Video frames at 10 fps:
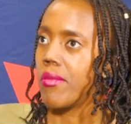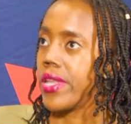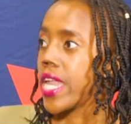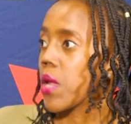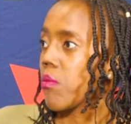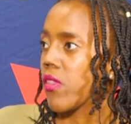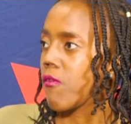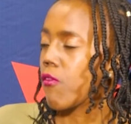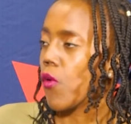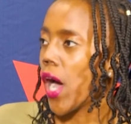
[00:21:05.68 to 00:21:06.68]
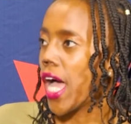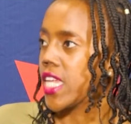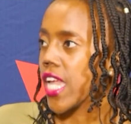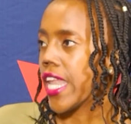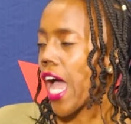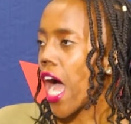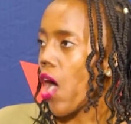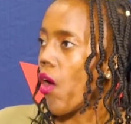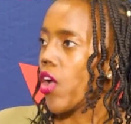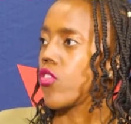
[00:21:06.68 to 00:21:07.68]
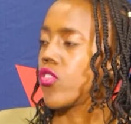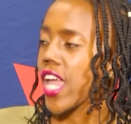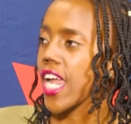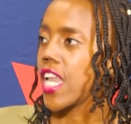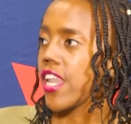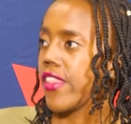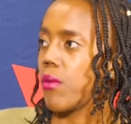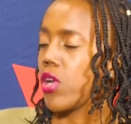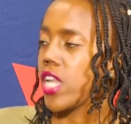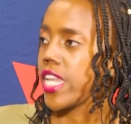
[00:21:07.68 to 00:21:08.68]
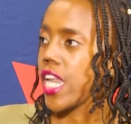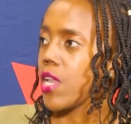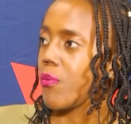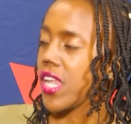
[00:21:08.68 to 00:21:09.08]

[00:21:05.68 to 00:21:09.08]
name them for us, and how are you tackling them on a daily